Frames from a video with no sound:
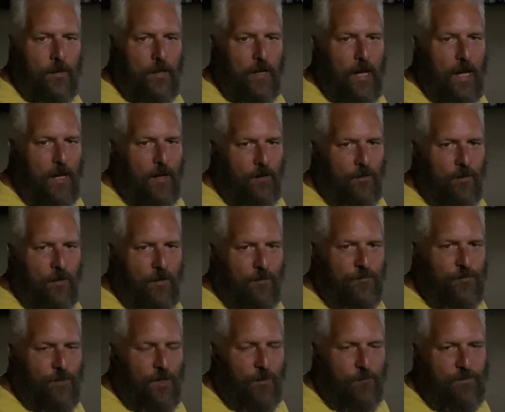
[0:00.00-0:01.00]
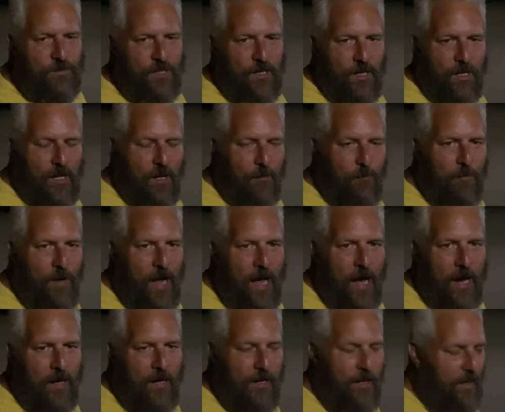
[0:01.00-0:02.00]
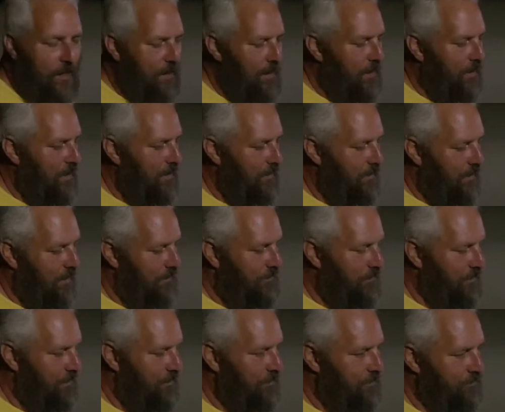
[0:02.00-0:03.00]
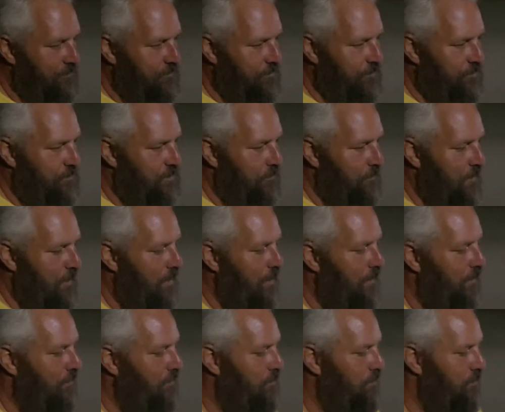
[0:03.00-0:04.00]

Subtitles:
Yeah, I don't know if Trump's going to come back. I think there's just too many